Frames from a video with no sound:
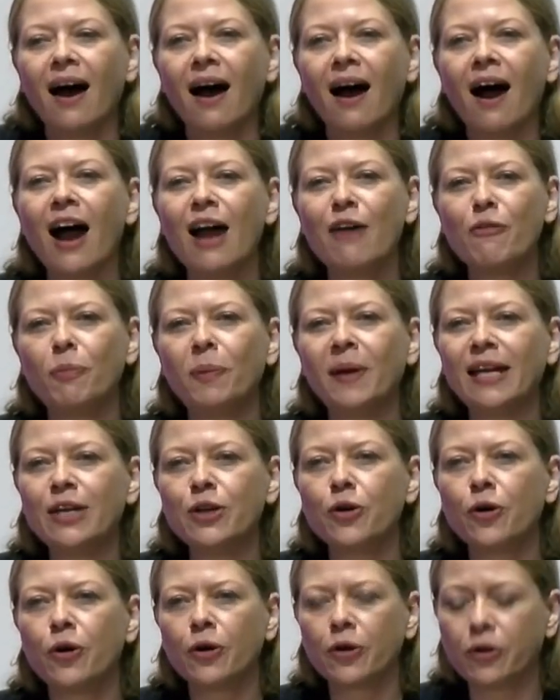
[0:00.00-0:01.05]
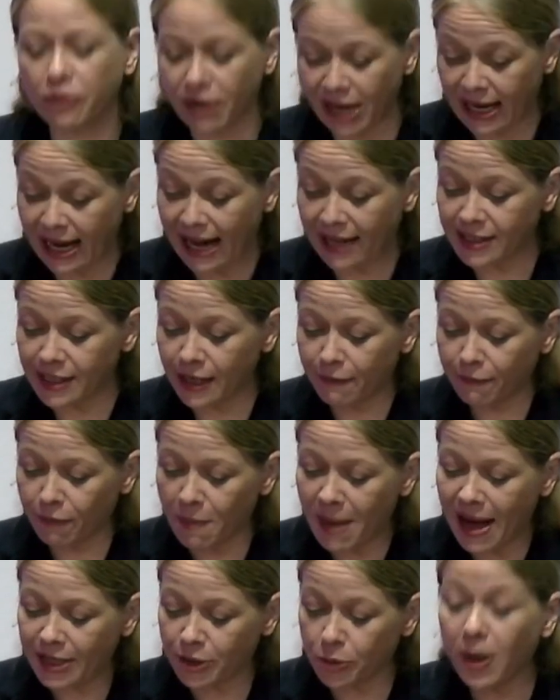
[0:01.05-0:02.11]
I have been your Green candidate for
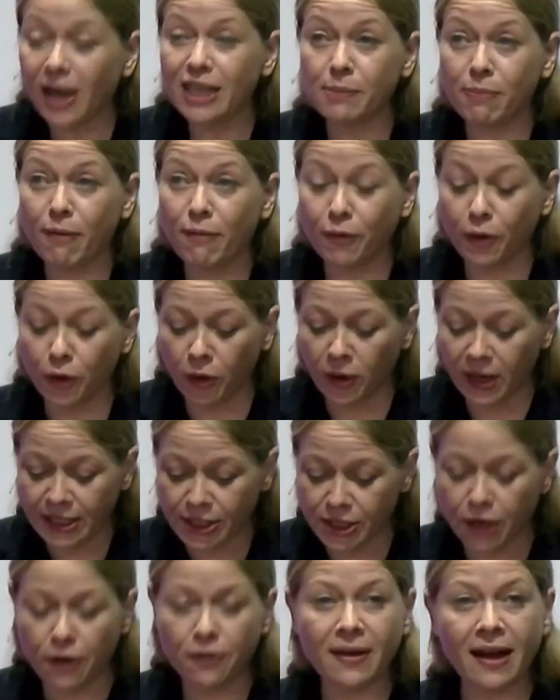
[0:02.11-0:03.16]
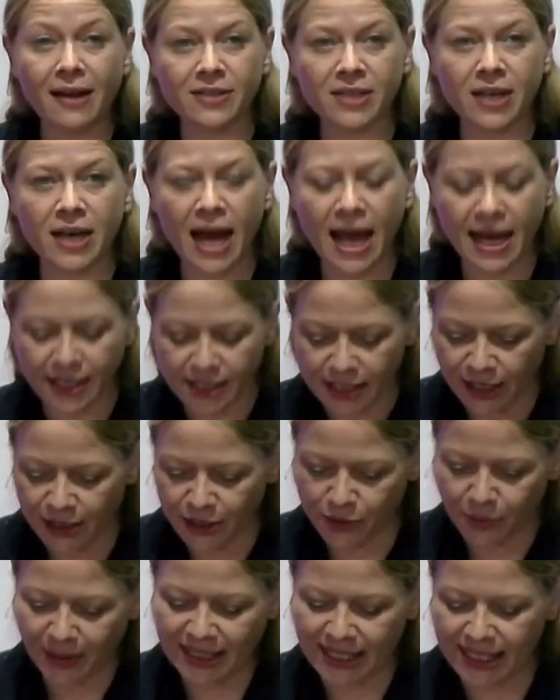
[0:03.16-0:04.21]
Mayor twice before, in 2008 and
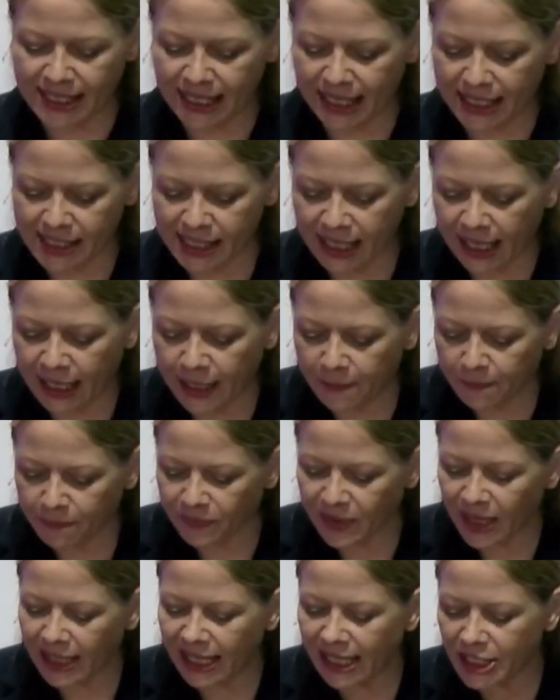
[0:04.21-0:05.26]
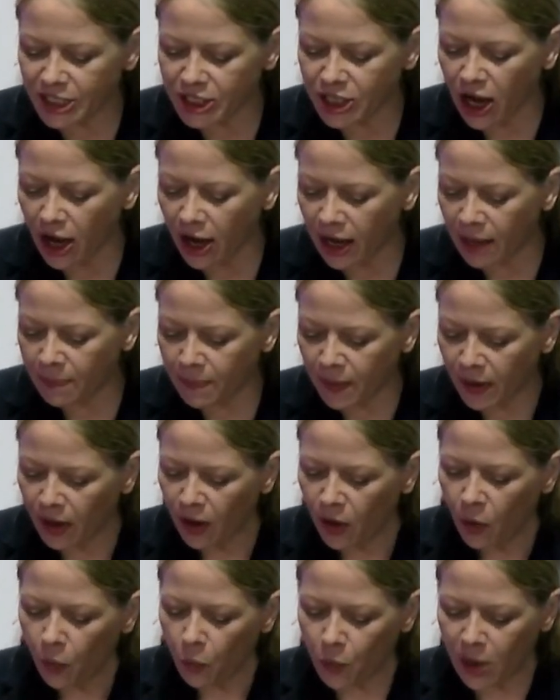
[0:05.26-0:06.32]
2016. And each time
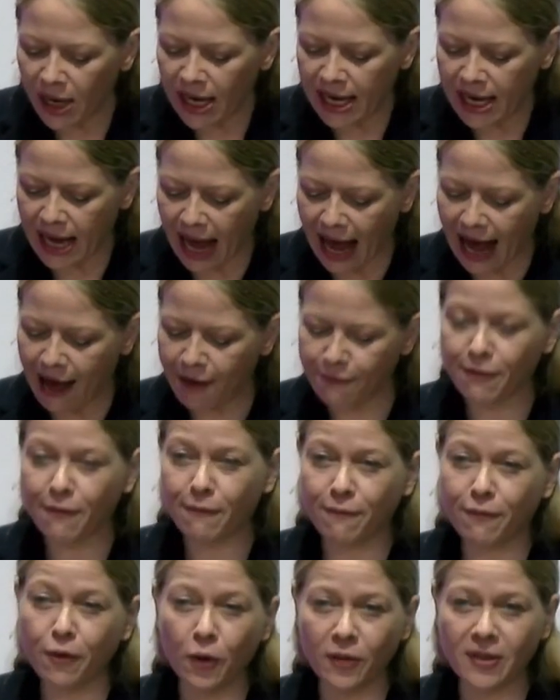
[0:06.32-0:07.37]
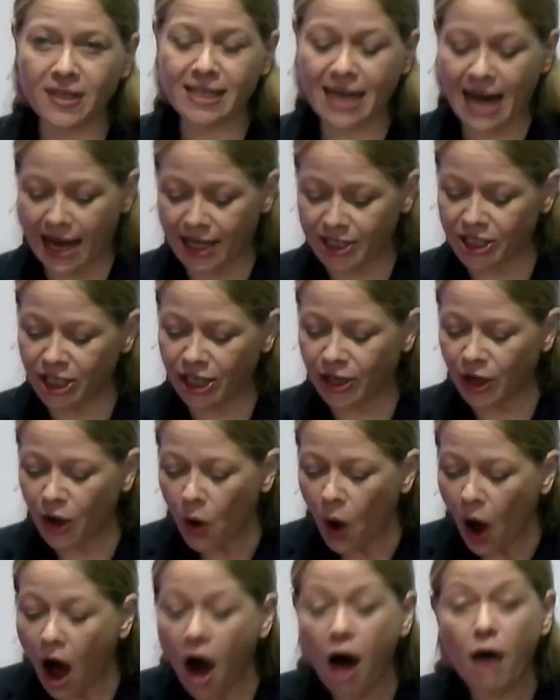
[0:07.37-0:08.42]
we have fought this election,
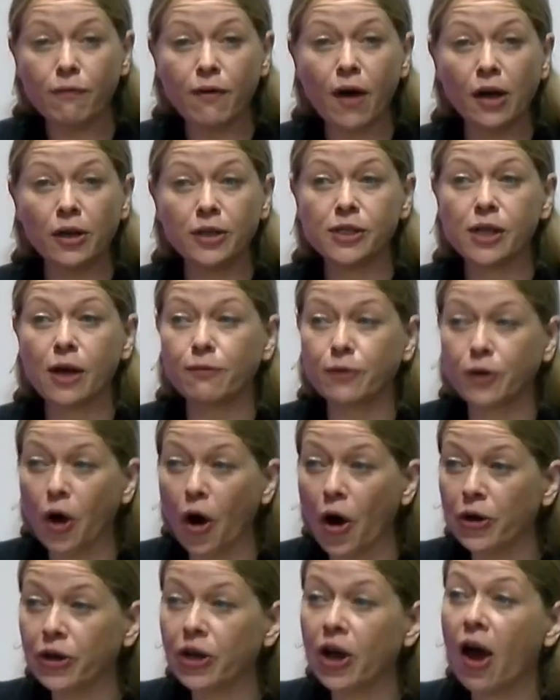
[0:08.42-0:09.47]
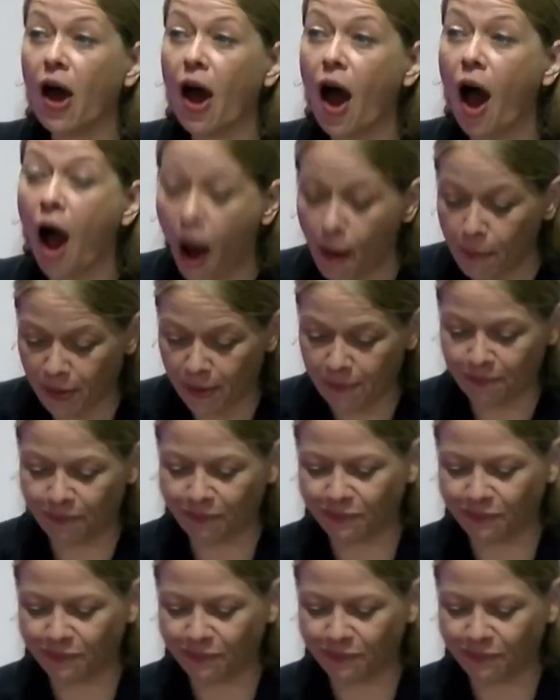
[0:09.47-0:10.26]
our votes have gone up.